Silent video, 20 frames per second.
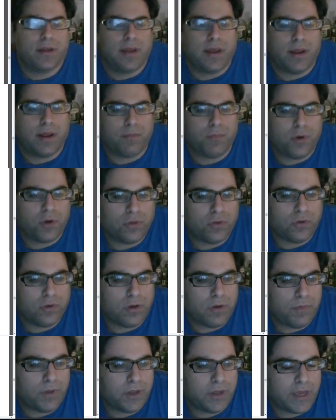and personal
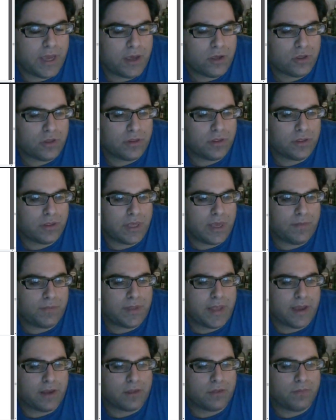communication in the same
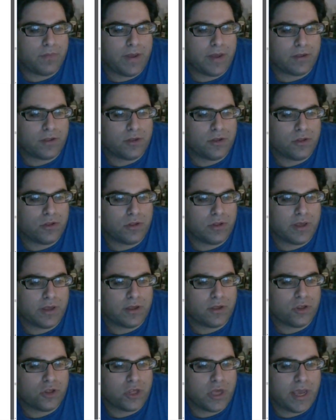text message
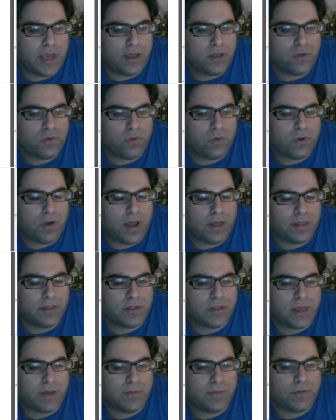exchange or on the
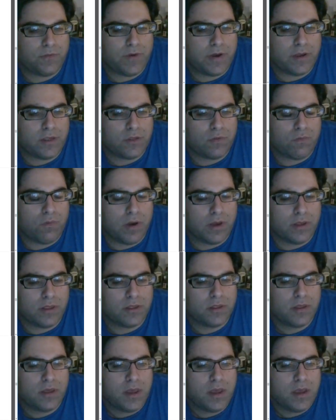same device
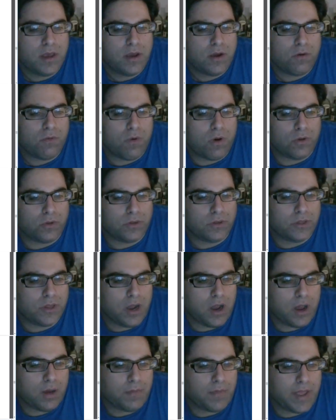was, quote,
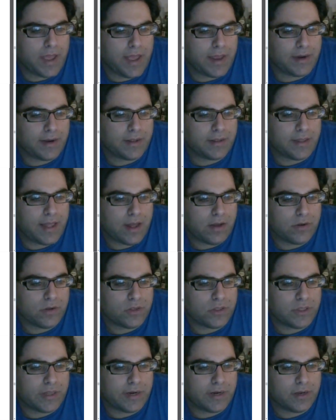dumb, and
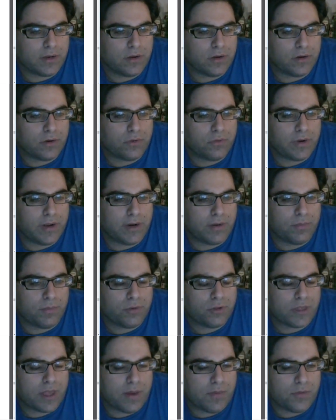acknowledged that it could create a
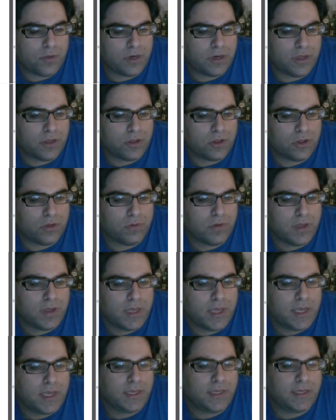perception issue.
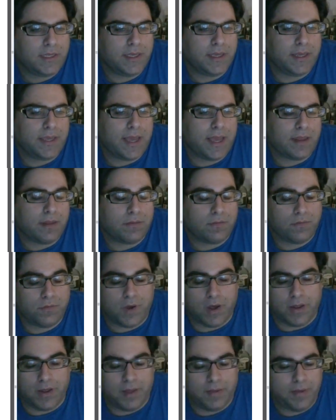
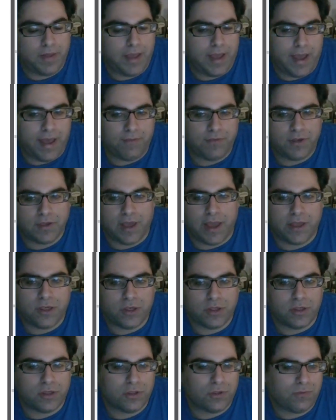I
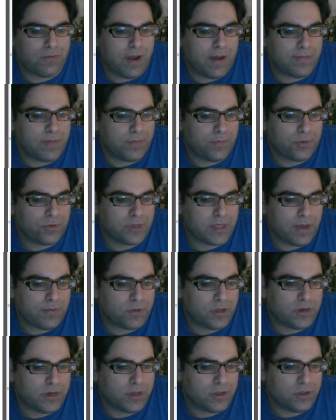just described the
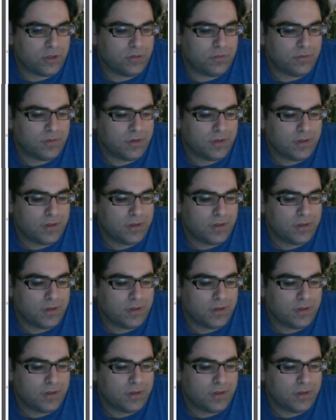perception issue.